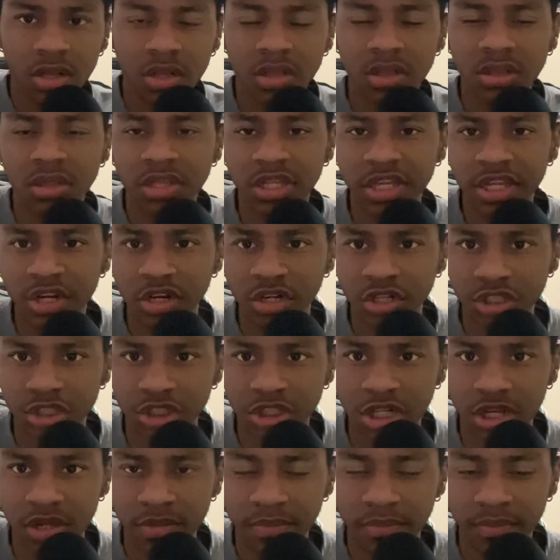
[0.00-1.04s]

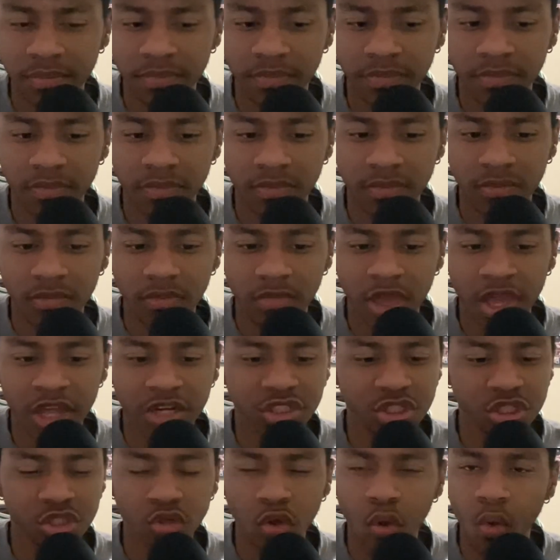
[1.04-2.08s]
leadership,
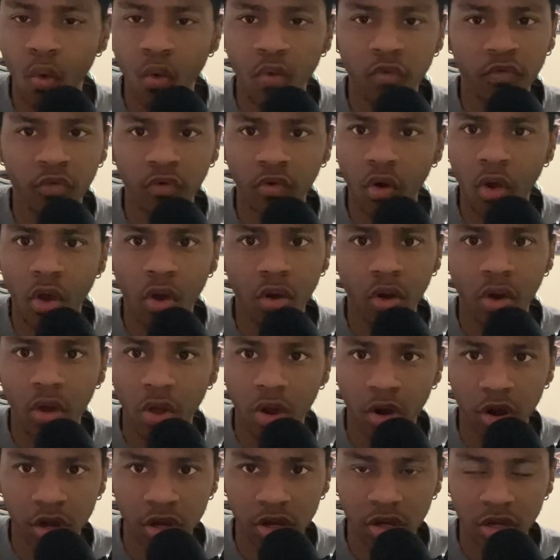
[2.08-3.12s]
and just overall
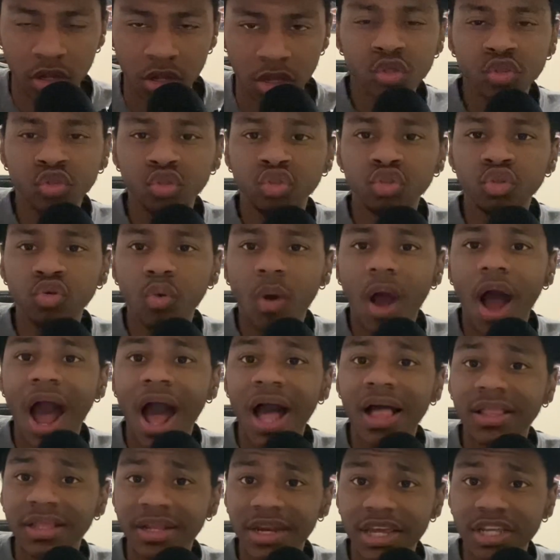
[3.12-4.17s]
heart. Jrue
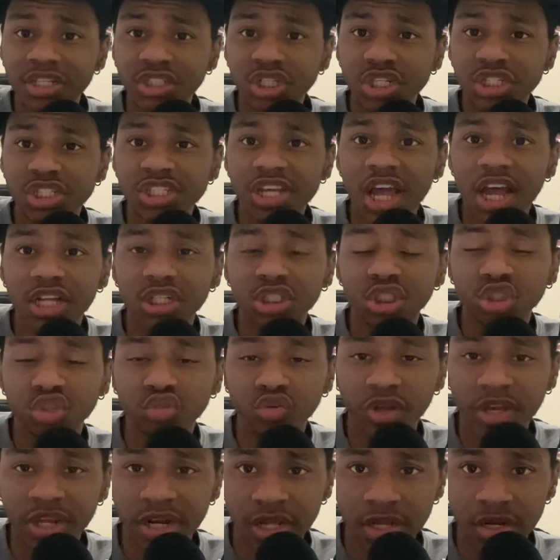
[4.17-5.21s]
Holiday just got
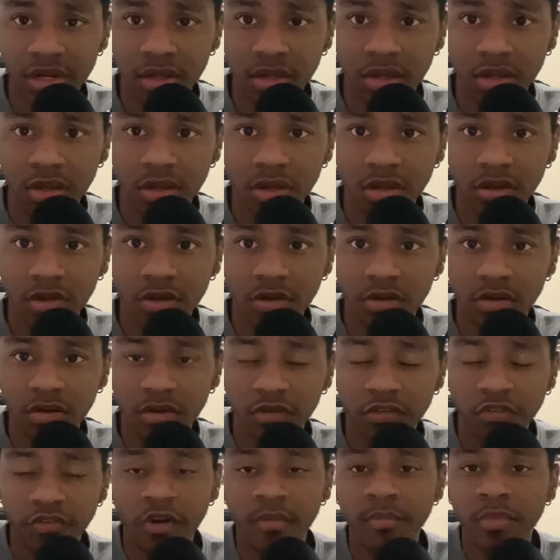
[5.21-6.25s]
traded
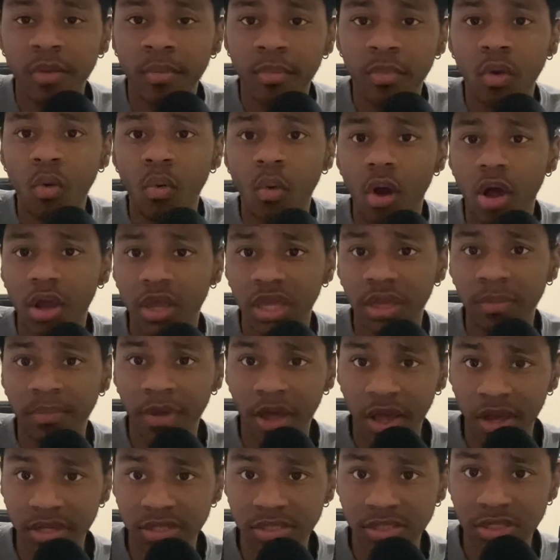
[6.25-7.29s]
from the Milwaukee
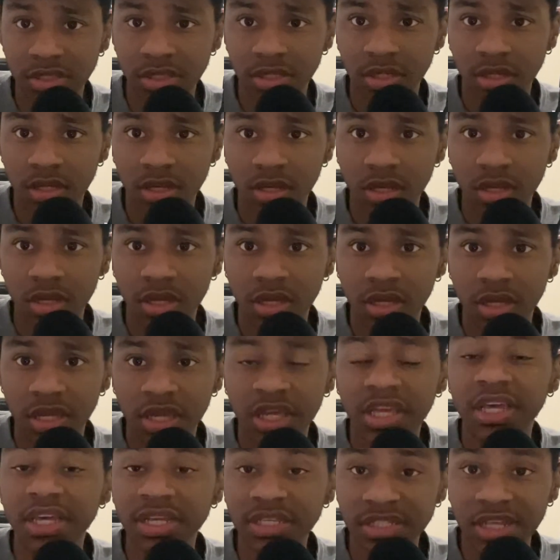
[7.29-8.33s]
Bucks.
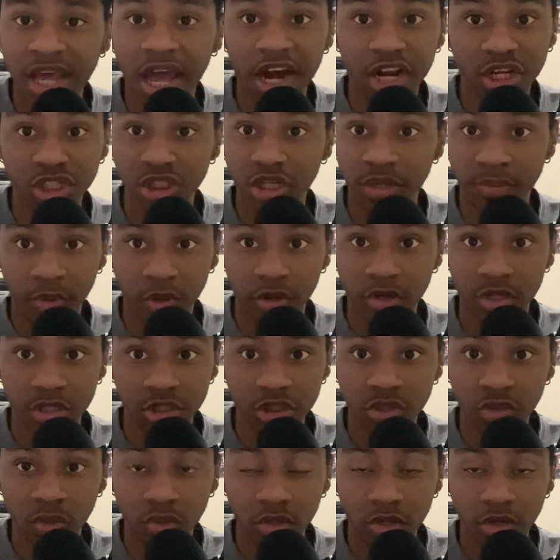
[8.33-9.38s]
He's got a chip on his
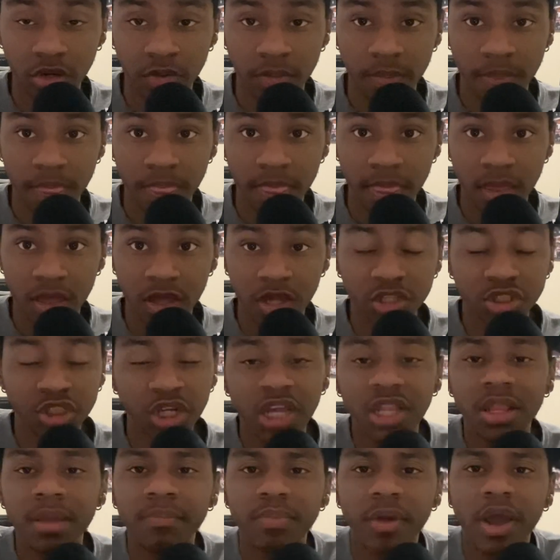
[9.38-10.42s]
shoulder.
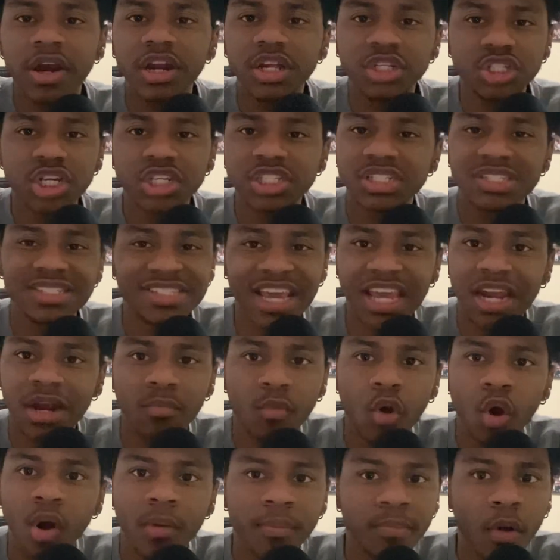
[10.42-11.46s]
Jaylen Brown and Jason
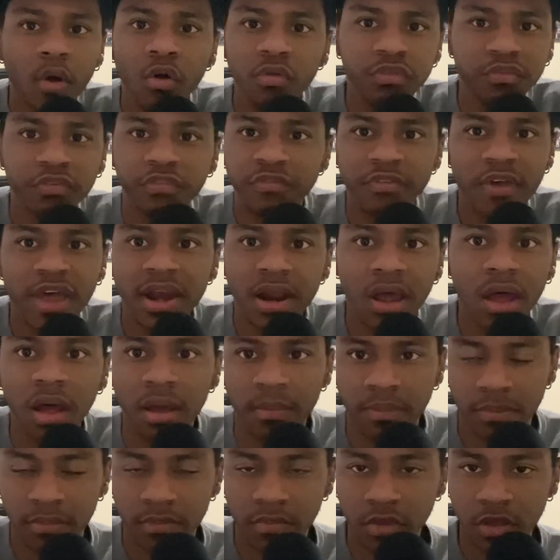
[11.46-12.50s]
Tatum are both fed up.